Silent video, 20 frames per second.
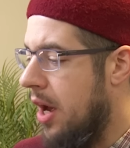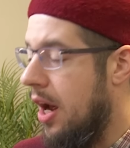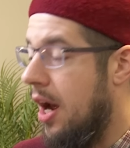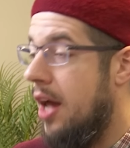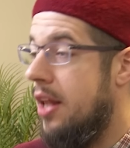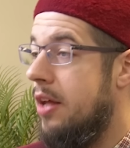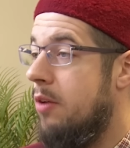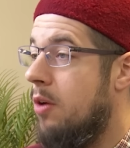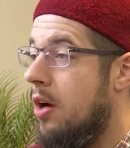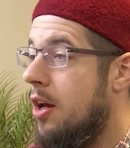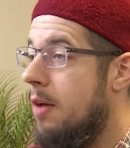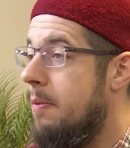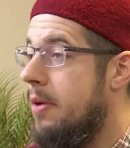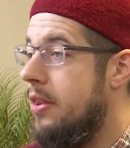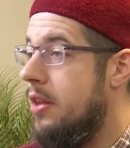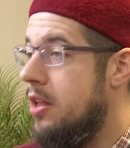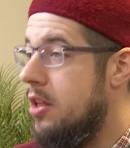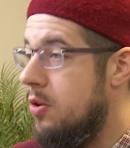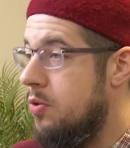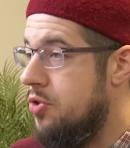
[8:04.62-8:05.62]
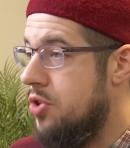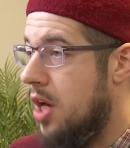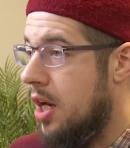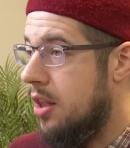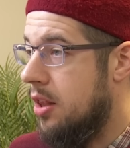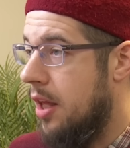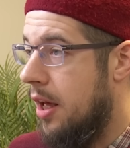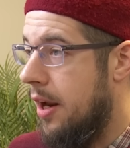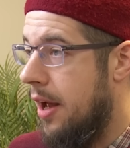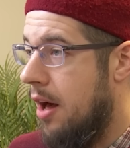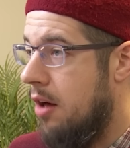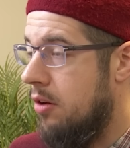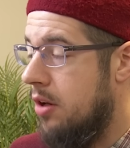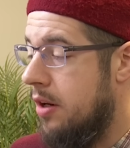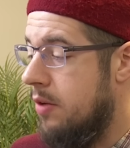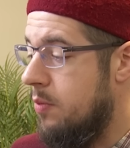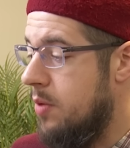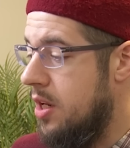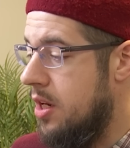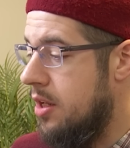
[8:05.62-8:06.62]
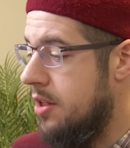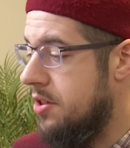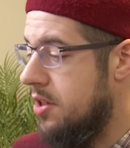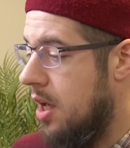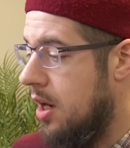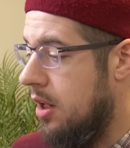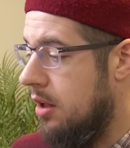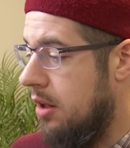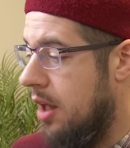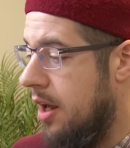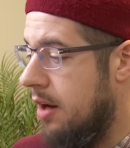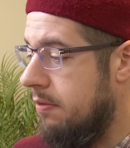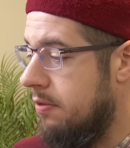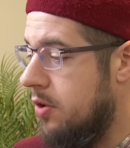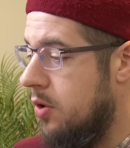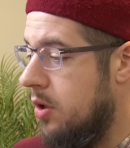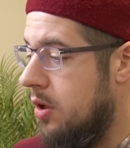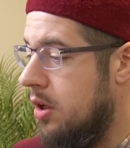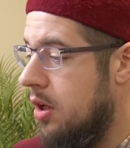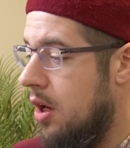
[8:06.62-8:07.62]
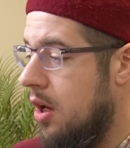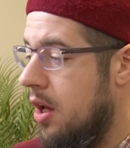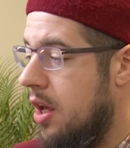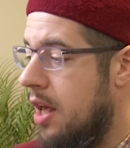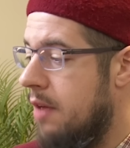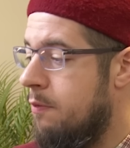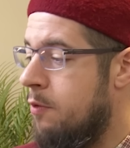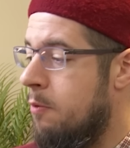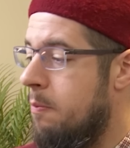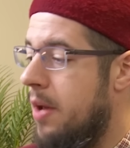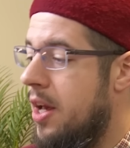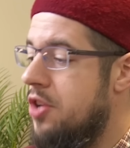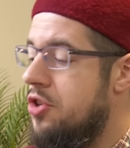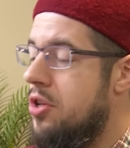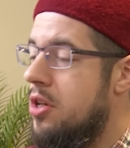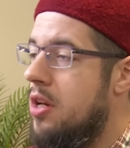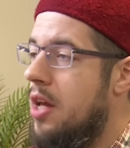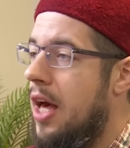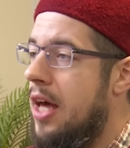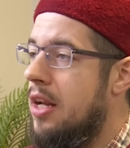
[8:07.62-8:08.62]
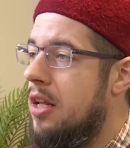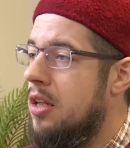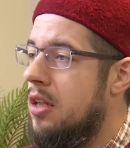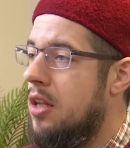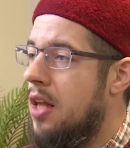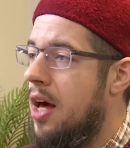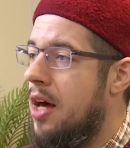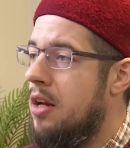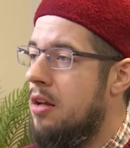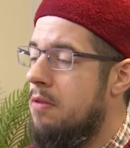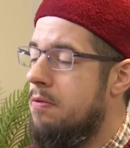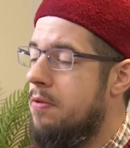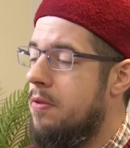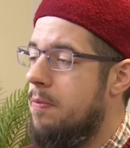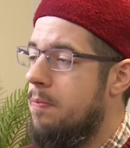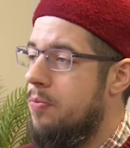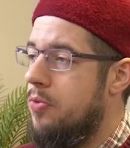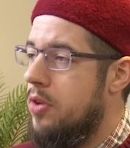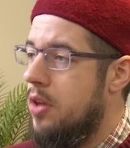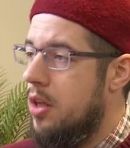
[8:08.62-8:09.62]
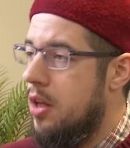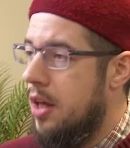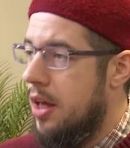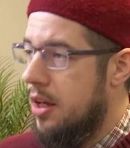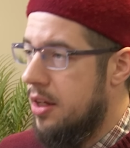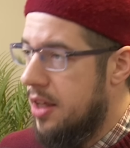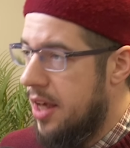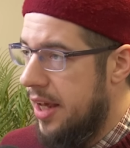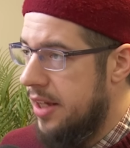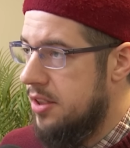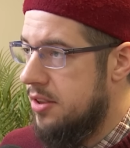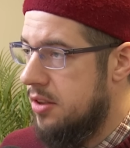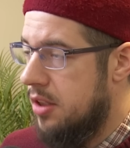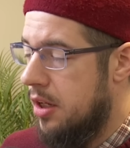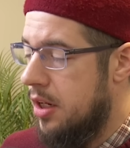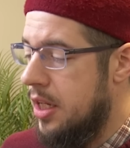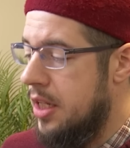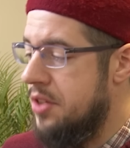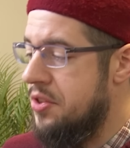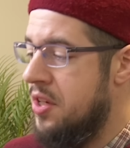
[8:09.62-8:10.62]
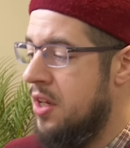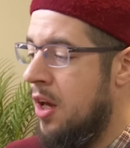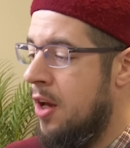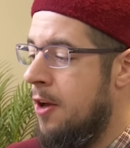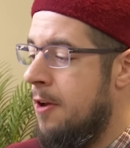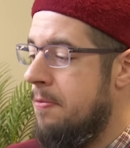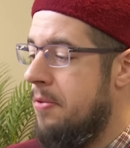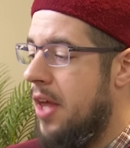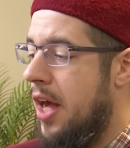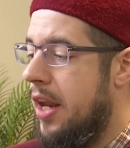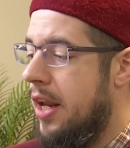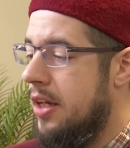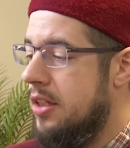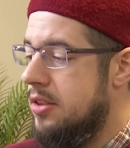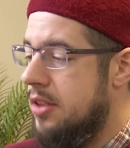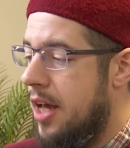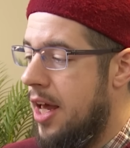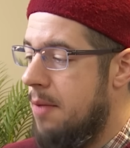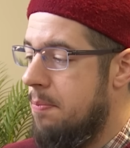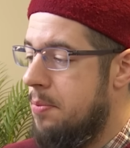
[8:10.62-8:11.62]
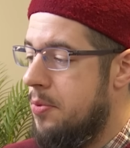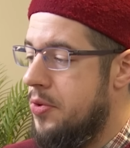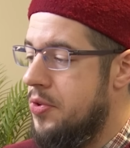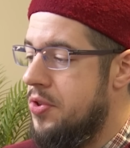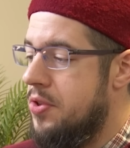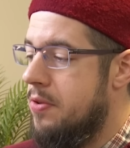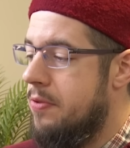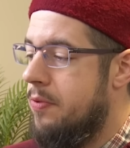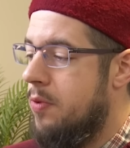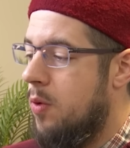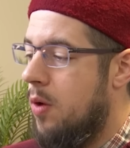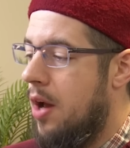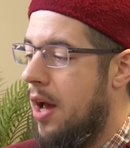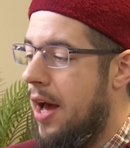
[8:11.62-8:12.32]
I highly recommend that you check that out and read it. It's got a lot of good information and a lot of case studies and examples for